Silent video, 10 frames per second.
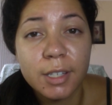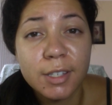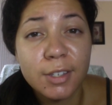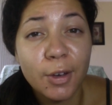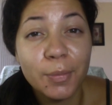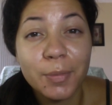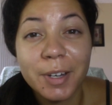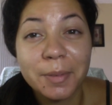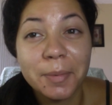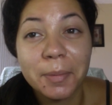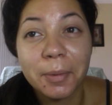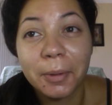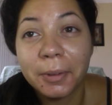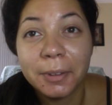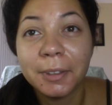So many
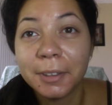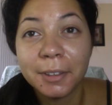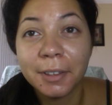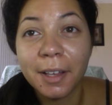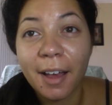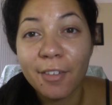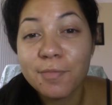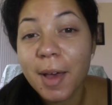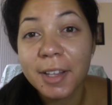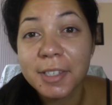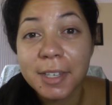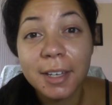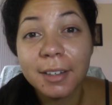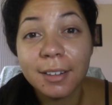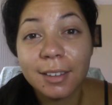people have bad
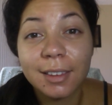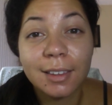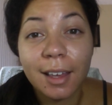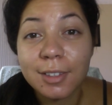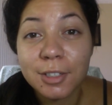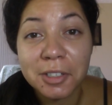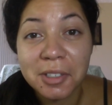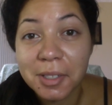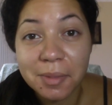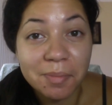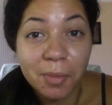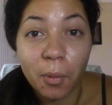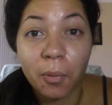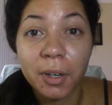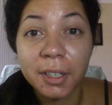skin, and that's just
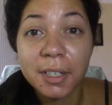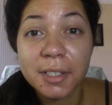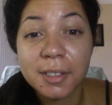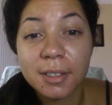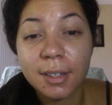what it is.